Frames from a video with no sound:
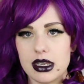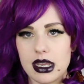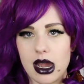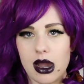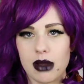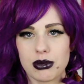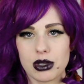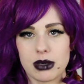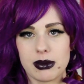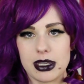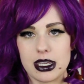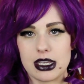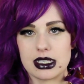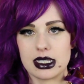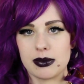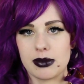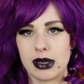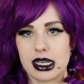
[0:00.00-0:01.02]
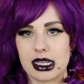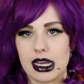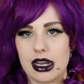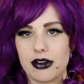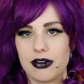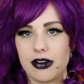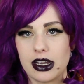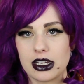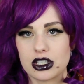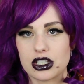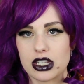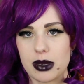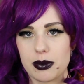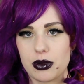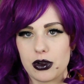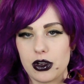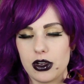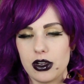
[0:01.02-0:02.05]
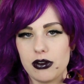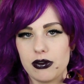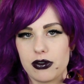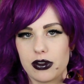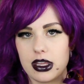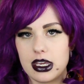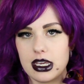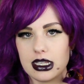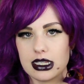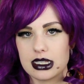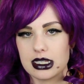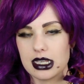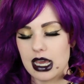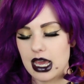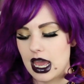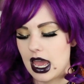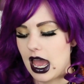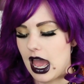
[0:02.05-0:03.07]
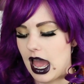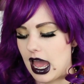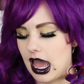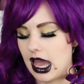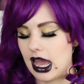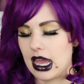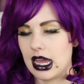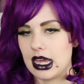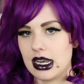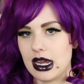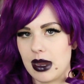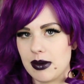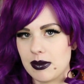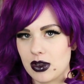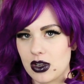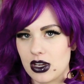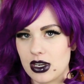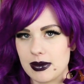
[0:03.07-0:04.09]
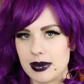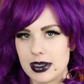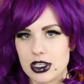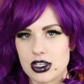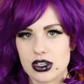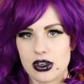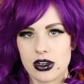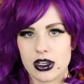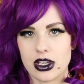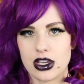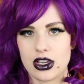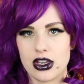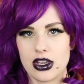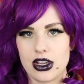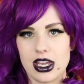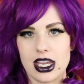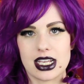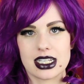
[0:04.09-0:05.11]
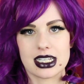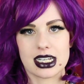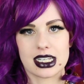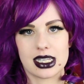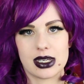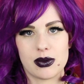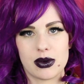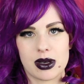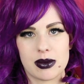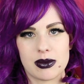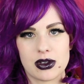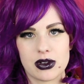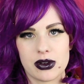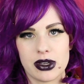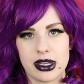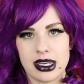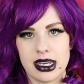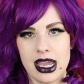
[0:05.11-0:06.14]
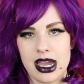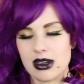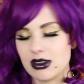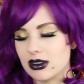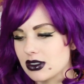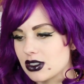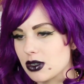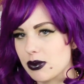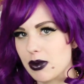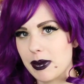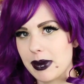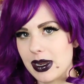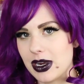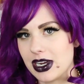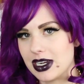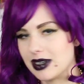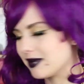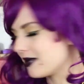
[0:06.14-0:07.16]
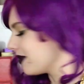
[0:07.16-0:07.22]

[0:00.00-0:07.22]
Now I'm going to be using my clarifying shampoo for this, and I'm going to be showing you exactly what I'm doing now to prepare it.